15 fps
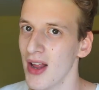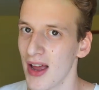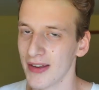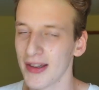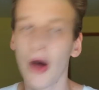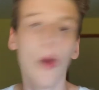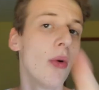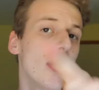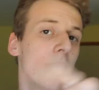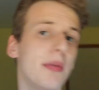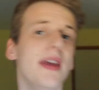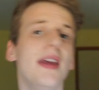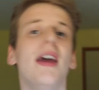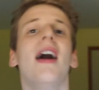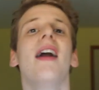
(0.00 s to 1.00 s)
And that will
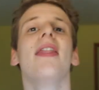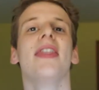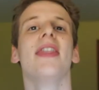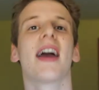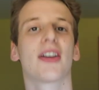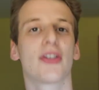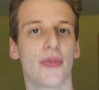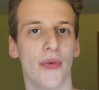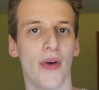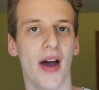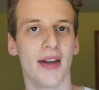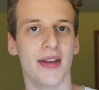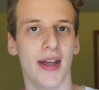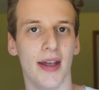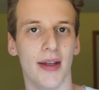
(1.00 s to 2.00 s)
be next
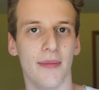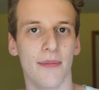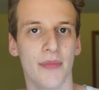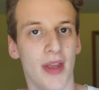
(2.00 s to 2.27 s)
Friday.